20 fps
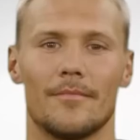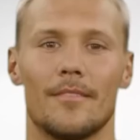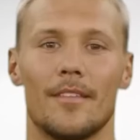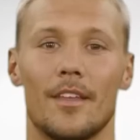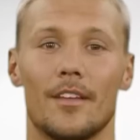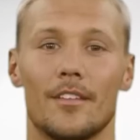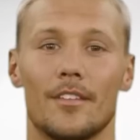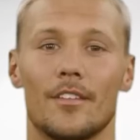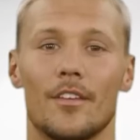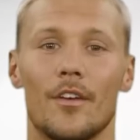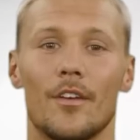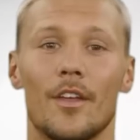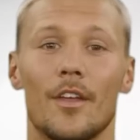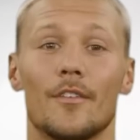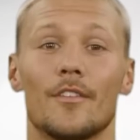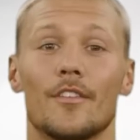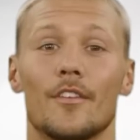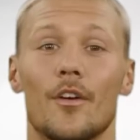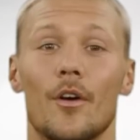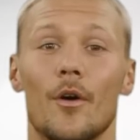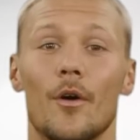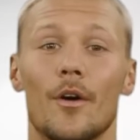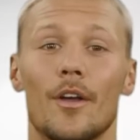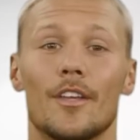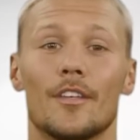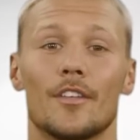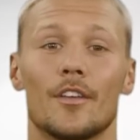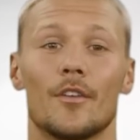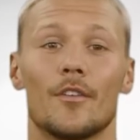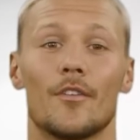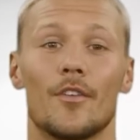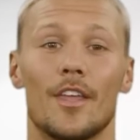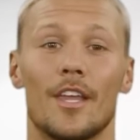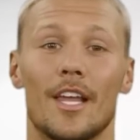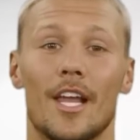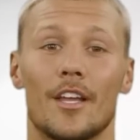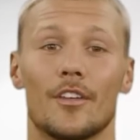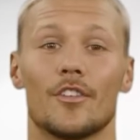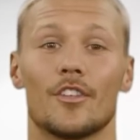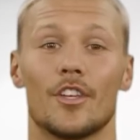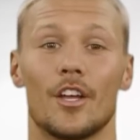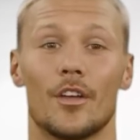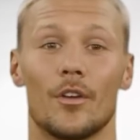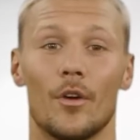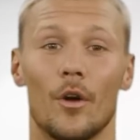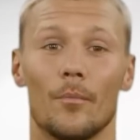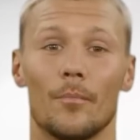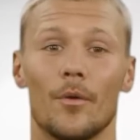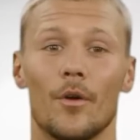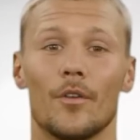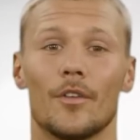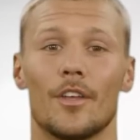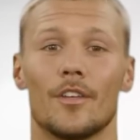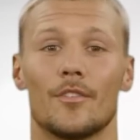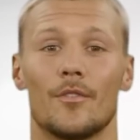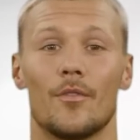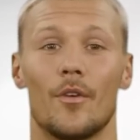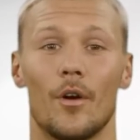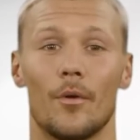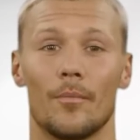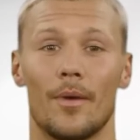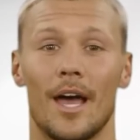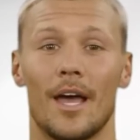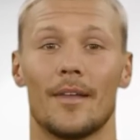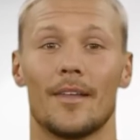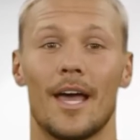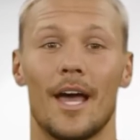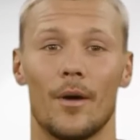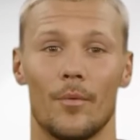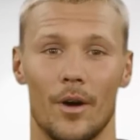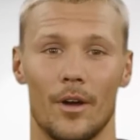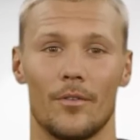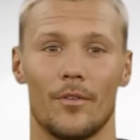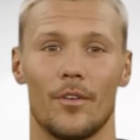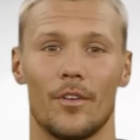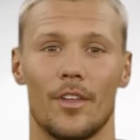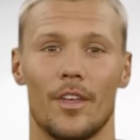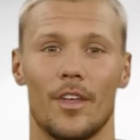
The startup's goal is to create a general-purpose robot, however,